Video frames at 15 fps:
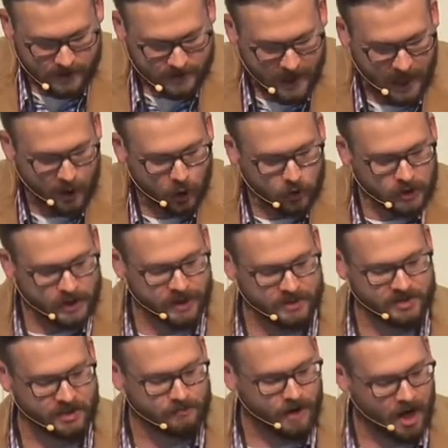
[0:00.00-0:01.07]
not only
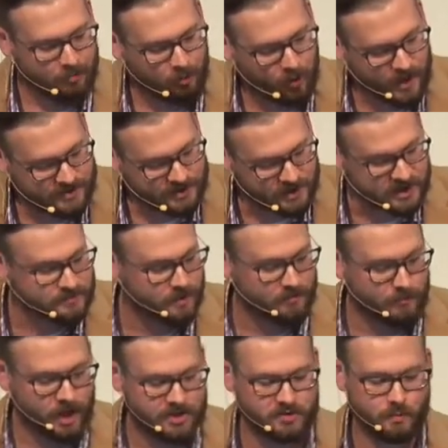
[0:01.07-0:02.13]
as in my presence, but
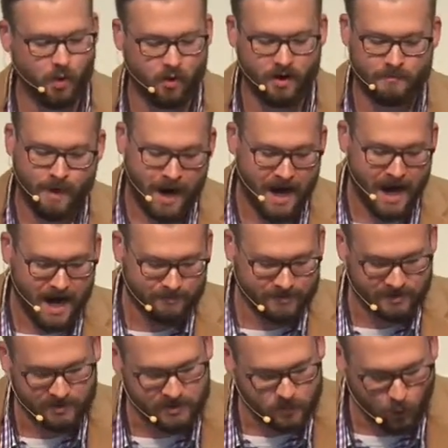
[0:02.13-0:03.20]
much more in my
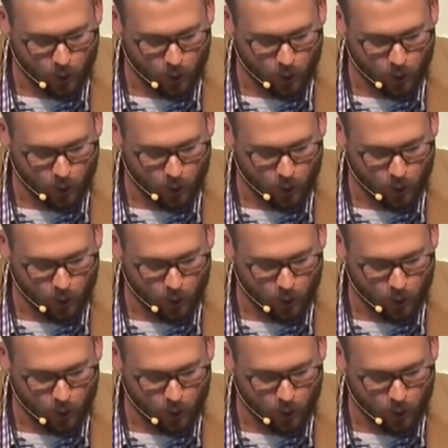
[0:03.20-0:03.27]
absence,